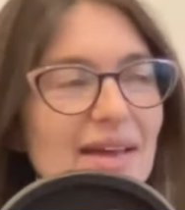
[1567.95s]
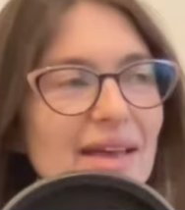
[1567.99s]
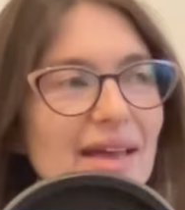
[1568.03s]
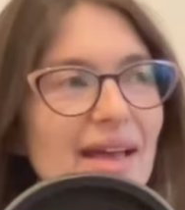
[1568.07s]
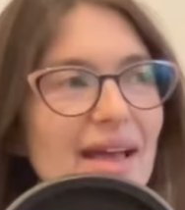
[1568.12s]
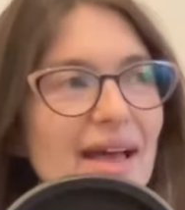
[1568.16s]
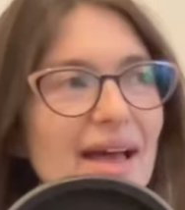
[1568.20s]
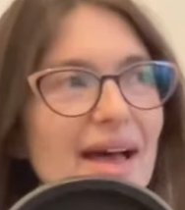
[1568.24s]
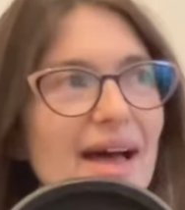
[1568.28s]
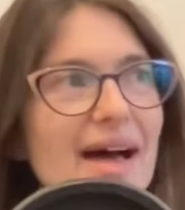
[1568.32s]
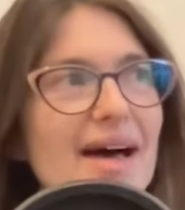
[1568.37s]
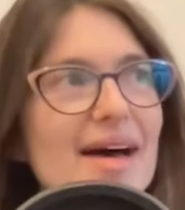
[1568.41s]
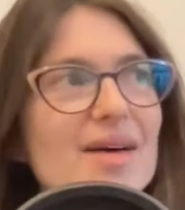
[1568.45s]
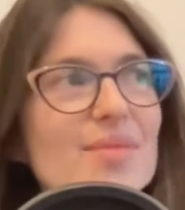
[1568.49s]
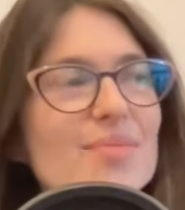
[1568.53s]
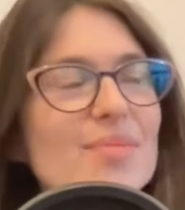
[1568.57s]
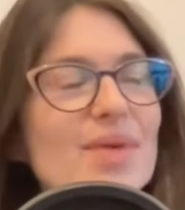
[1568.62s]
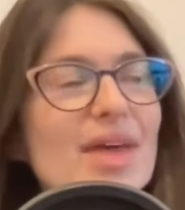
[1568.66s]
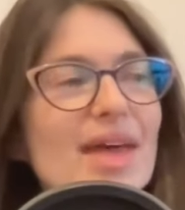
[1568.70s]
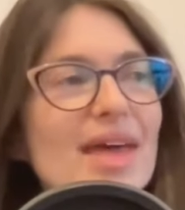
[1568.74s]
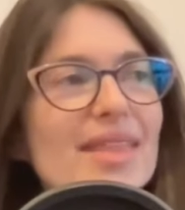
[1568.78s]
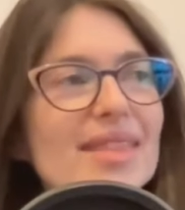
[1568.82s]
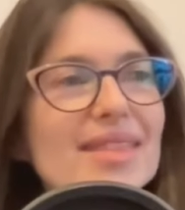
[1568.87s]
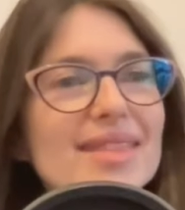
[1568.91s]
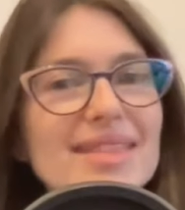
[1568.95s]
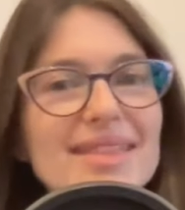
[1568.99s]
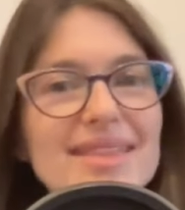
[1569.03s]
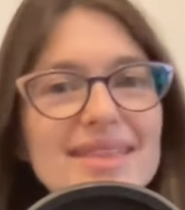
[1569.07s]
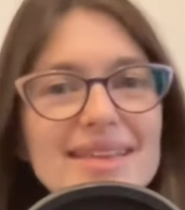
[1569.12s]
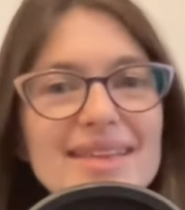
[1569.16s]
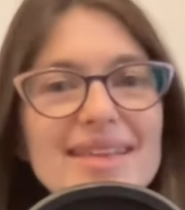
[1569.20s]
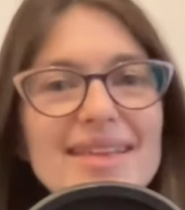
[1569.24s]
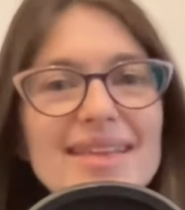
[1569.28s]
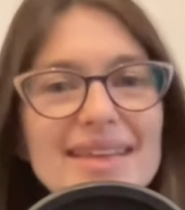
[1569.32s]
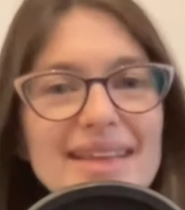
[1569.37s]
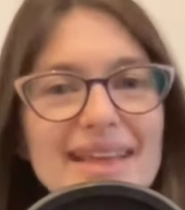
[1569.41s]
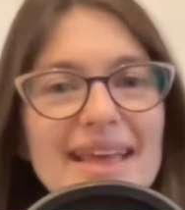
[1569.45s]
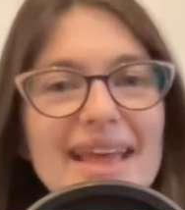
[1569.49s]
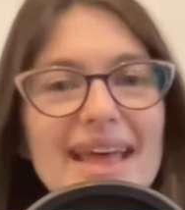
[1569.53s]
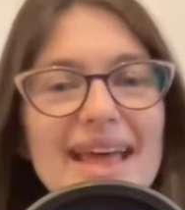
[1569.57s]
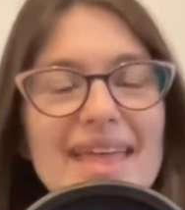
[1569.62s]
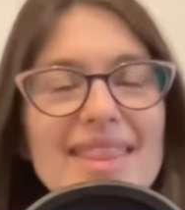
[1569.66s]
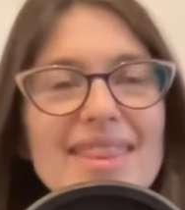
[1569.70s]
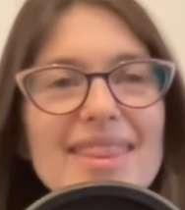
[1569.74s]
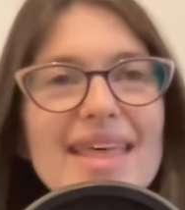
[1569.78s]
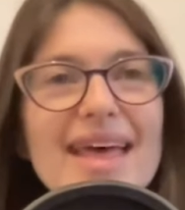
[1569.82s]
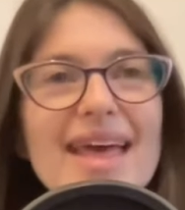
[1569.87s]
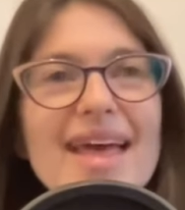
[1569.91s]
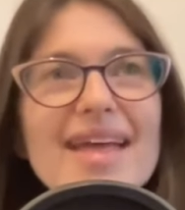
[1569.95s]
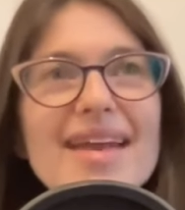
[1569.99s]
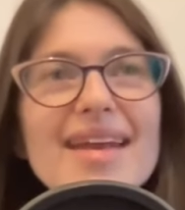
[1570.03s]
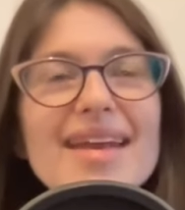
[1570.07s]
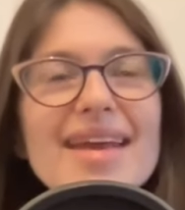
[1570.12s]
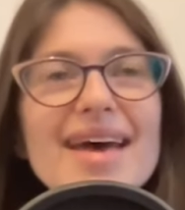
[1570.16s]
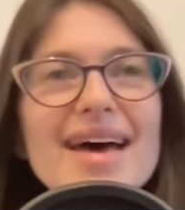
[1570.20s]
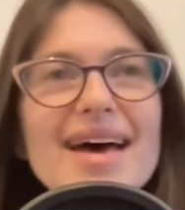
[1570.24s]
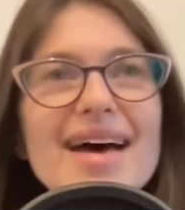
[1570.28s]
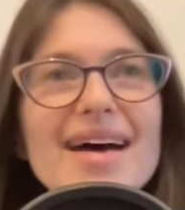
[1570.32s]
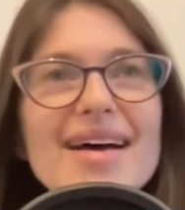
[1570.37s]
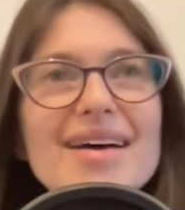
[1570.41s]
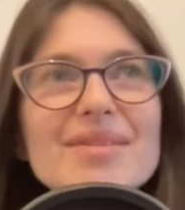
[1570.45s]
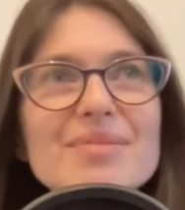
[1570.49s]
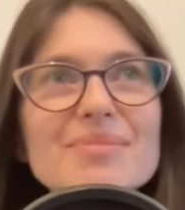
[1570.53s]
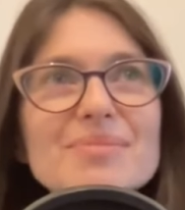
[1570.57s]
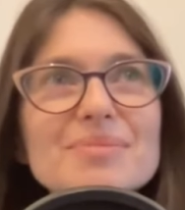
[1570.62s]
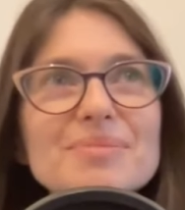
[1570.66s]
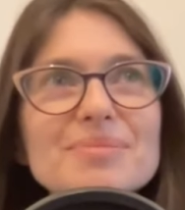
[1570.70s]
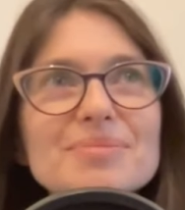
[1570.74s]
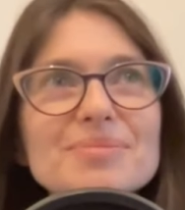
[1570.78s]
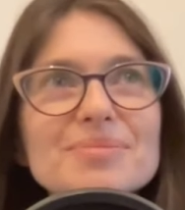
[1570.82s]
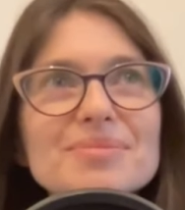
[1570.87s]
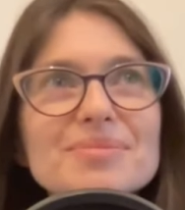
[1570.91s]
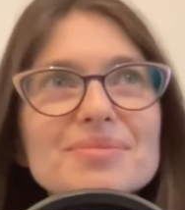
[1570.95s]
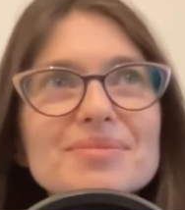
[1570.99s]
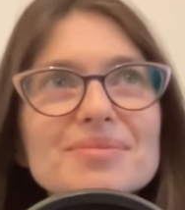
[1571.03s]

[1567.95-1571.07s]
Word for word: Yeah. Um, and and then um,